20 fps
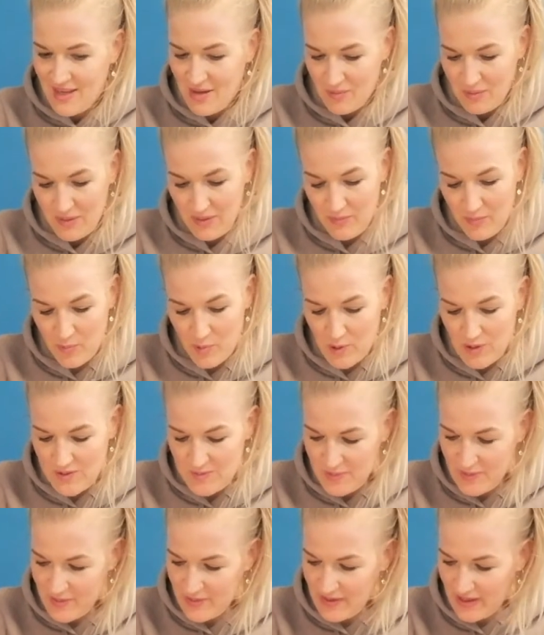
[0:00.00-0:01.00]
We have more
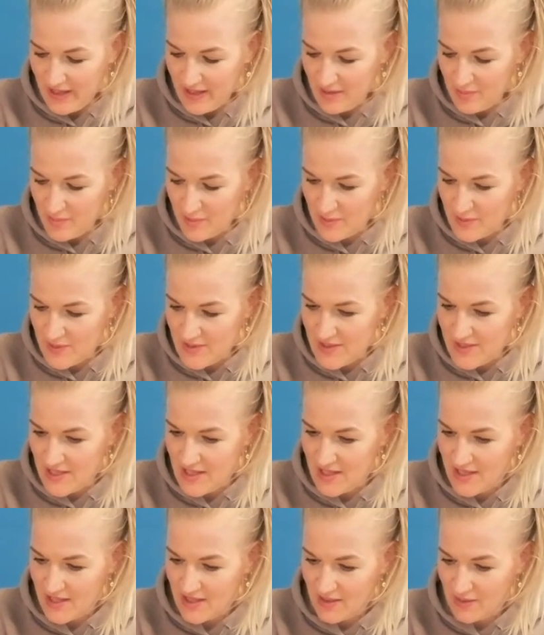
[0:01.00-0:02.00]
spirit animals.
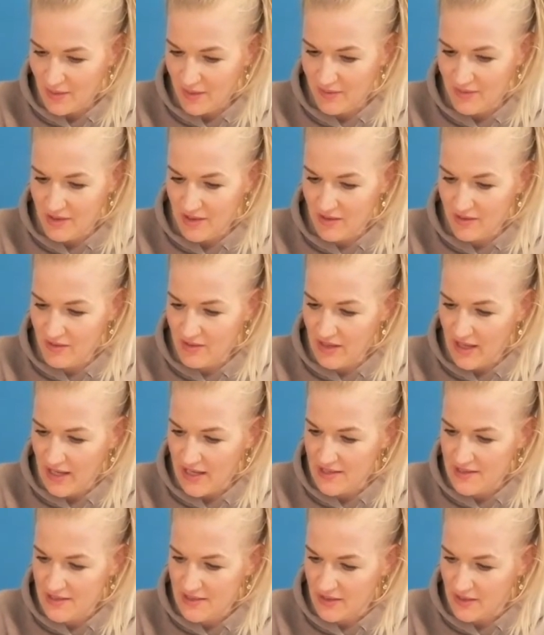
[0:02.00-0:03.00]
You have another
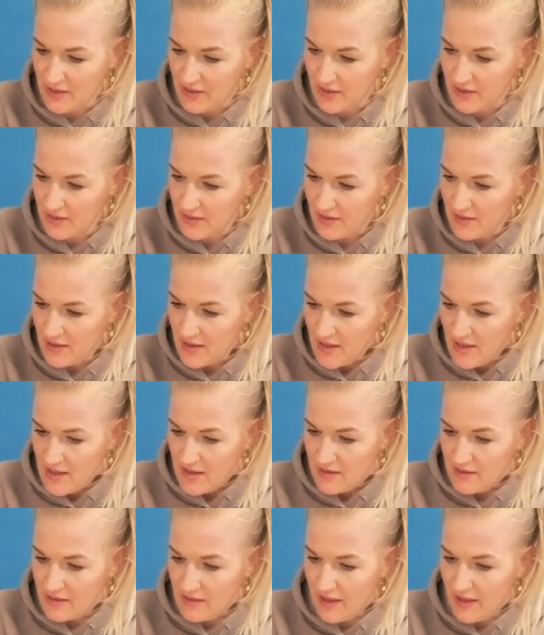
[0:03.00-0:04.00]
Knight here,
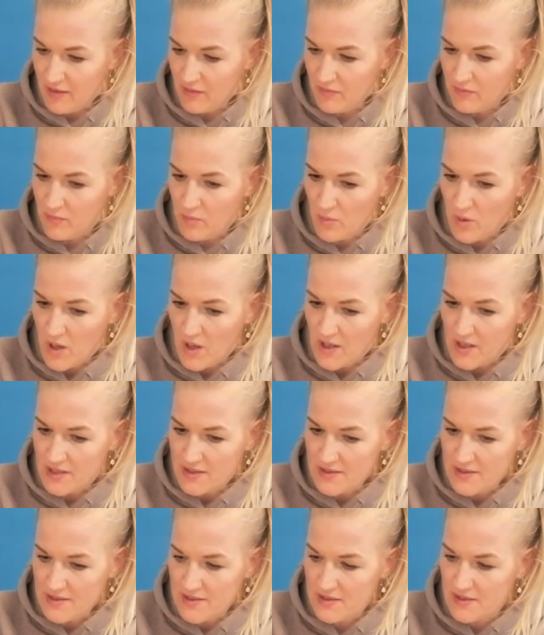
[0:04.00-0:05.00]
the Knight of
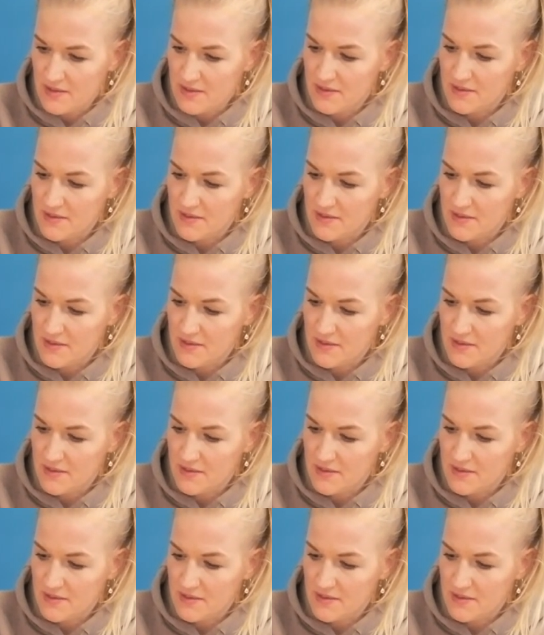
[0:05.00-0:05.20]
Wands.